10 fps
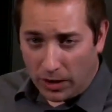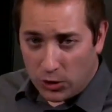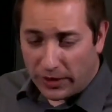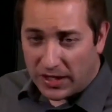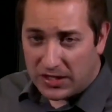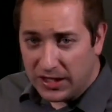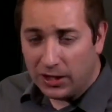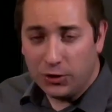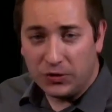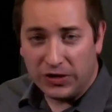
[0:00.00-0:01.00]
you can
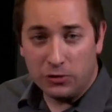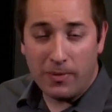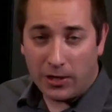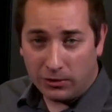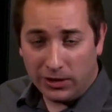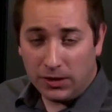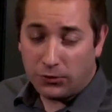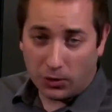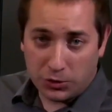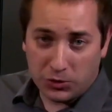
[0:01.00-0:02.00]
still do things manually
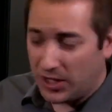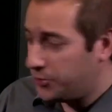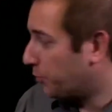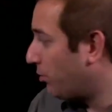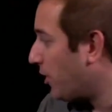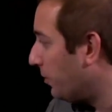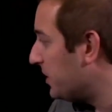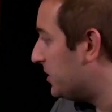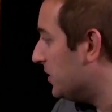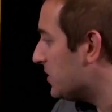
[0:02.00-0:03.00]
if you want to set your
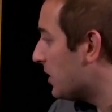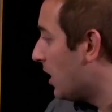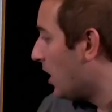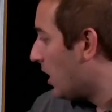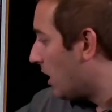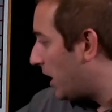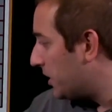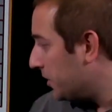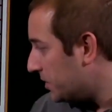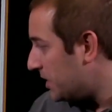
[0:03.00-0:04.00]
priorities,
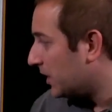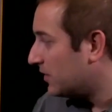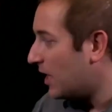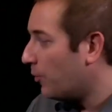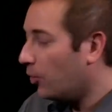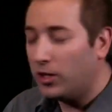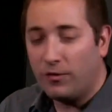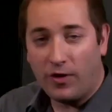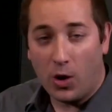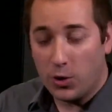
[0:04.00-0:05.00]
and here's an example
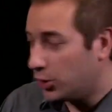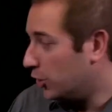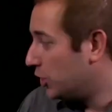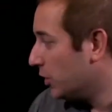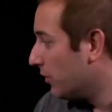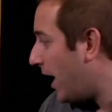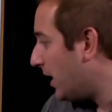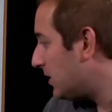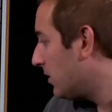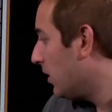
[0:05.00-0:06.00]
of how you could do
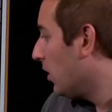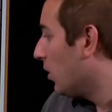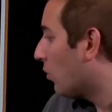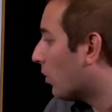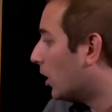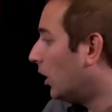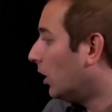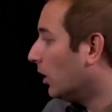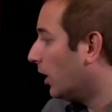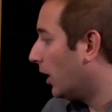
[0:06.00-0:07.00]
that,
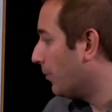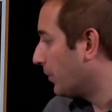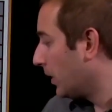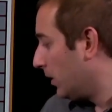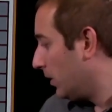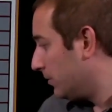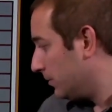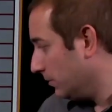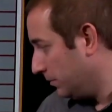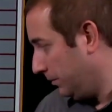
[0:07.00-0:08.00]
where
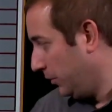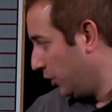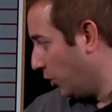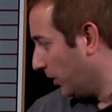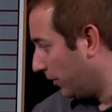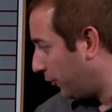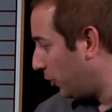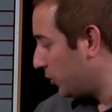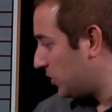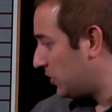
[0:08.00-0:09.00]
you will
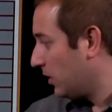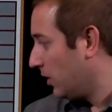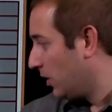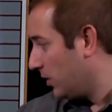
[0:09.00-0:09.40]
first